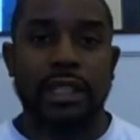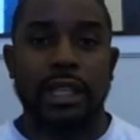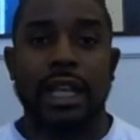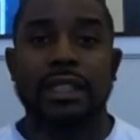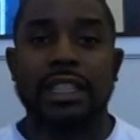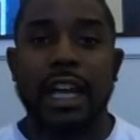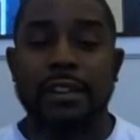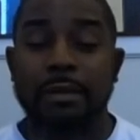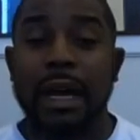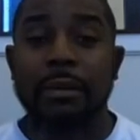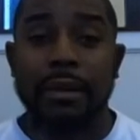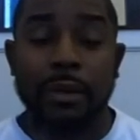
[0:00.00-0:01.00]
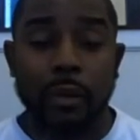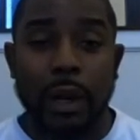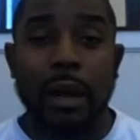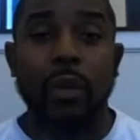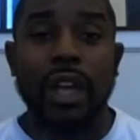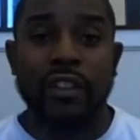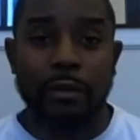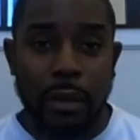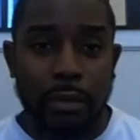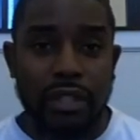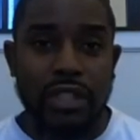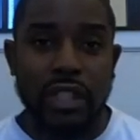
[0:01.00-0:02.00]
a lot of times by way of
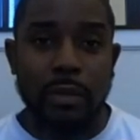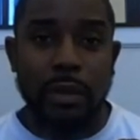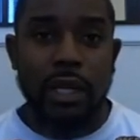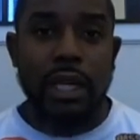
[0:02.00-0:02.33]
membership